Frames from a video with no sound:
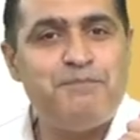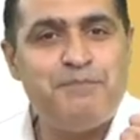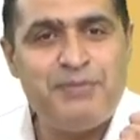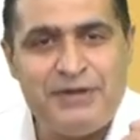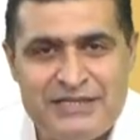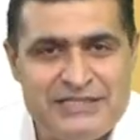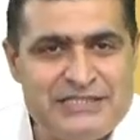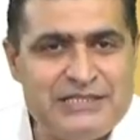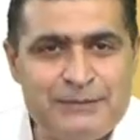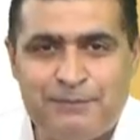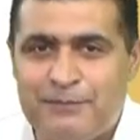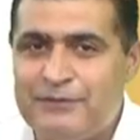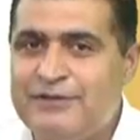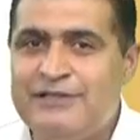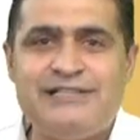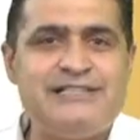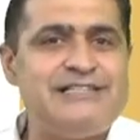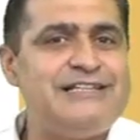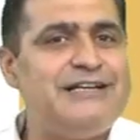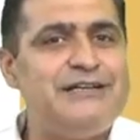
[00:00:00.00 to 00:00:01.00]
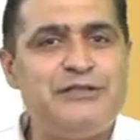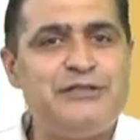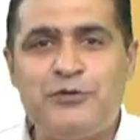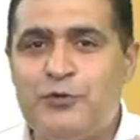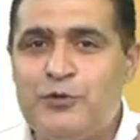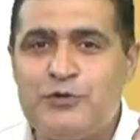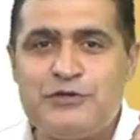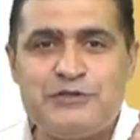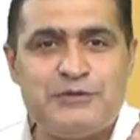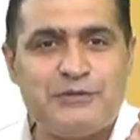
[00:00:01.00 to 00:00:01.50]
principles and
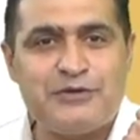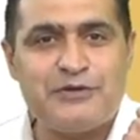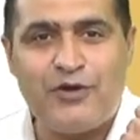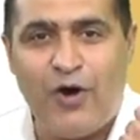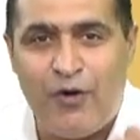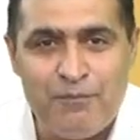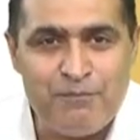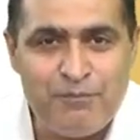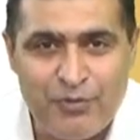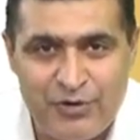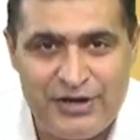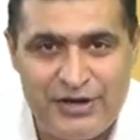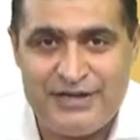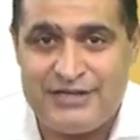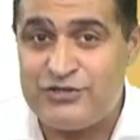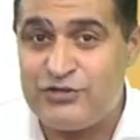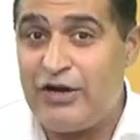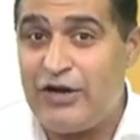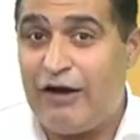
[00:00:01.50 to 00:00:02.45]
those components.